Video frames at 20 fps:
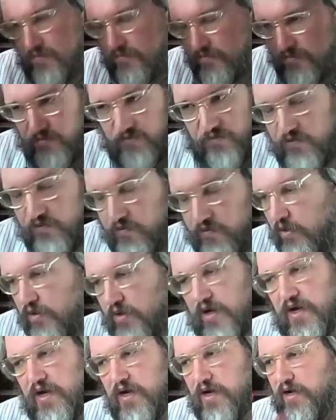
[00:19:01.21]

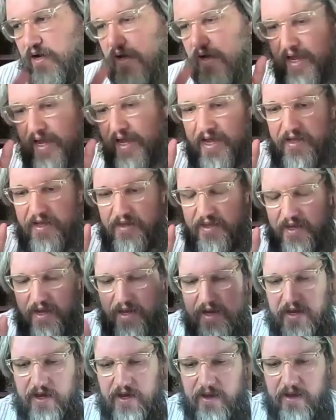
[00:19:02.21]
Dvora and
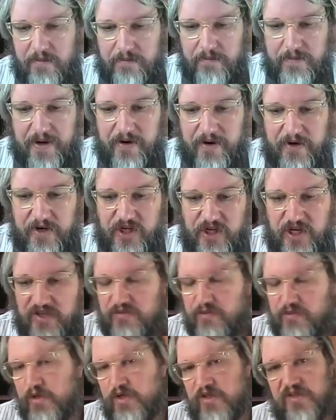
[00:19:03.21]
Perry Shea
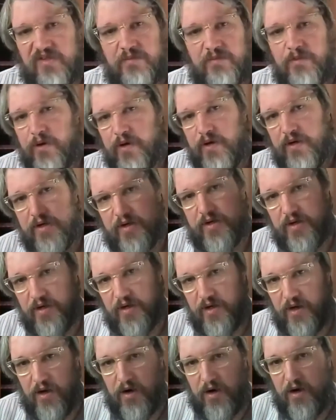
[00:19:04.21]
Schwartz's book
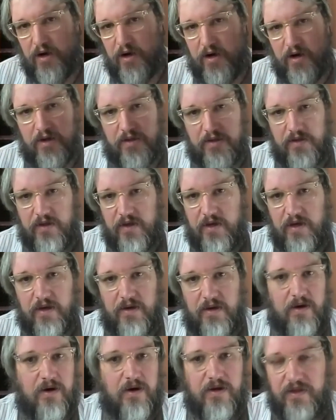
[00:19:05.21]
on
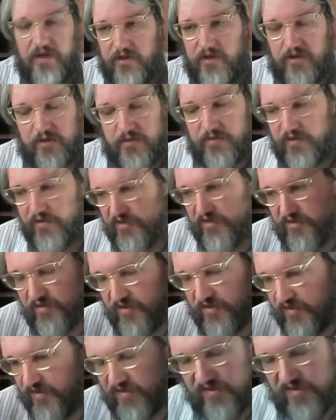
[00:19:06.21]
interpretivist
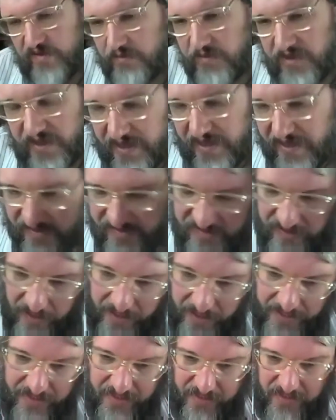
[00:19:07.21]
reasoning is something I
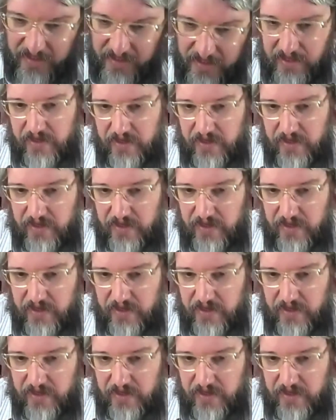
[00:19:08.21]
assign